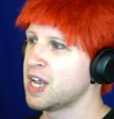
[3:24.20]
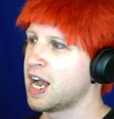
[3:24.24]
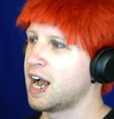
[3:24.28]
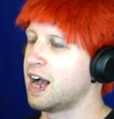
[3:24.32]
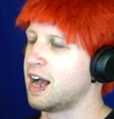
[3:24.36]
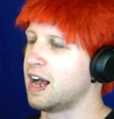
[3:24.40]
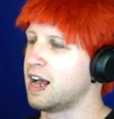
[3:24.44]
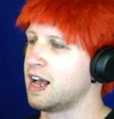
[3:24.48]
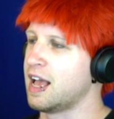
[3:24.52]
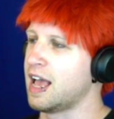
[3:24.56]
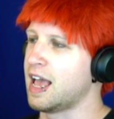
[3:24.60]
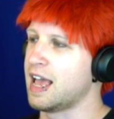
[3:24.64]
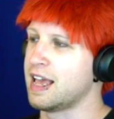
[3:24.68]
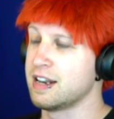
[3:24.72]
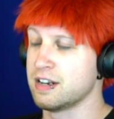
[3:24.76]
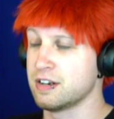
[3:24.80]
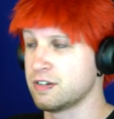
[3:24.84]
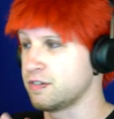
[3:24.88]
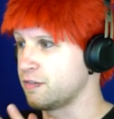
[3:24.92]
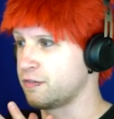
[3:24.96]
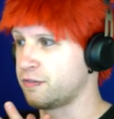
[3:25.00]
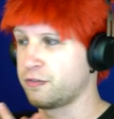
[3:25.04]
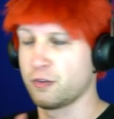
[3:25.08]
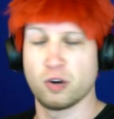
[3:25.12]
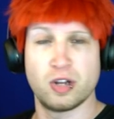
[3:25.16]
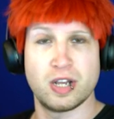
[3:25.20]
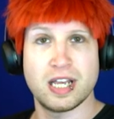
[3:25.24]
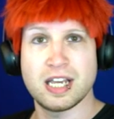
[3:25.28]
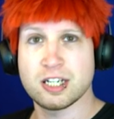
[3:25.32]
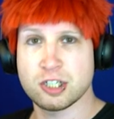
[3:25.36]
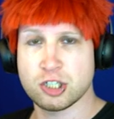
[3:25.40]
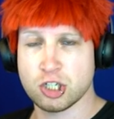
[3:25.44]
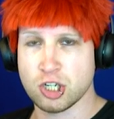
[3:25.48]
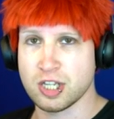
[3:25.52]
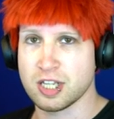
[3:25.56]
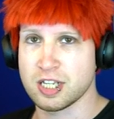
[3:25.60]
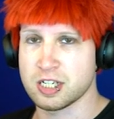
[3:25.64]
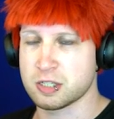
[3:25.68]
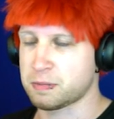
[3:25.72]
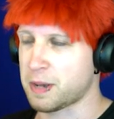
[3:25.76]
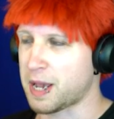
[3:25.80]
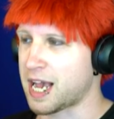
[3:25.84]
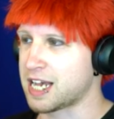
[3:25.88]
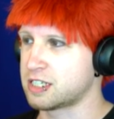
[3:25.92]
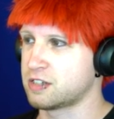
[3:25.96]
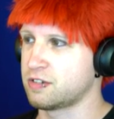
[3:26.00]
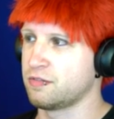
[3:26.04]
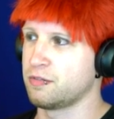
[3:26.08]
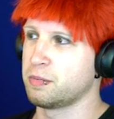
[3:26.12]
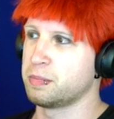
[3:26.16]
uh, and for each of these
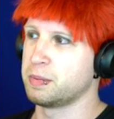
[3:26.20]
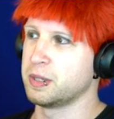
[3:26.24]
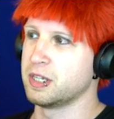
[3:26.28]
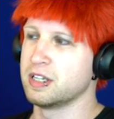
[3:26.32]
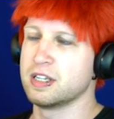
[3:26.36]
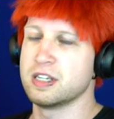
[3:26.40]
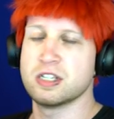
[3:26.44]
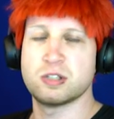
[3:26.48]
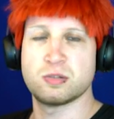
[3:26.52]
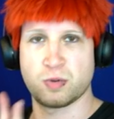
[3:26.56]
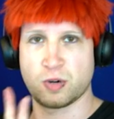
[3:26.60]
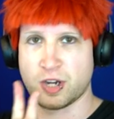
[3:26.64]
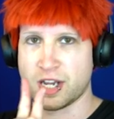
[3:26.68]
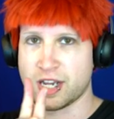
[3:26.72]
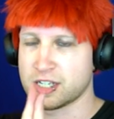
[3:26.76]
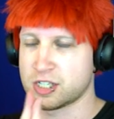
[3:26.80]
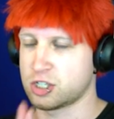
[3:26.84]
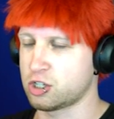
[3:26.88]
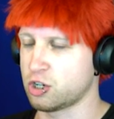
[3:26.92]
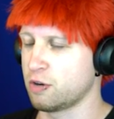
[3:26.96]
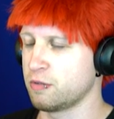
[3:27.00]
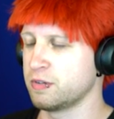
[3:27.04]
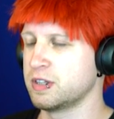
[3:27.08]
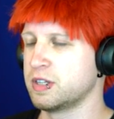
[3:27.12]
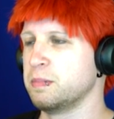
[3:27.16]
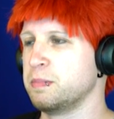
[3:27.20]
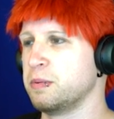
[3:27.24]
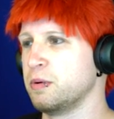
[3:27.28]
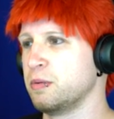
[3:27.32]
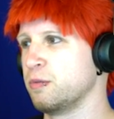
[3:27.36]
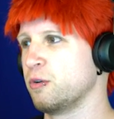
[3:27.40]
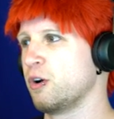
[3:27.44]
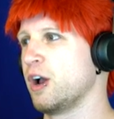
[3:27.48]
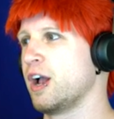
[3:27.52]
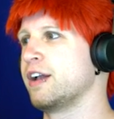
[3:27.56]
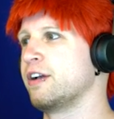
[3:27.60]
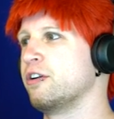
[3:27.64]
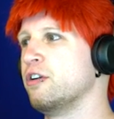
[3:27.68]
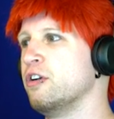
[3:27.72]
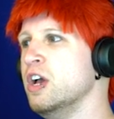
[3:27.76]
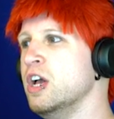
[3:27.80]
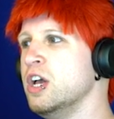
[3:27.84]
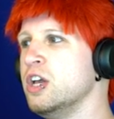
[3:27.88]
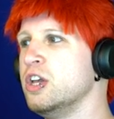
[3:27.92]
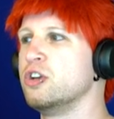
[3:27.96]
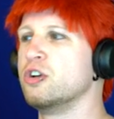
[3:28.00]
passive abilities, we're going to start with the Boomeranger.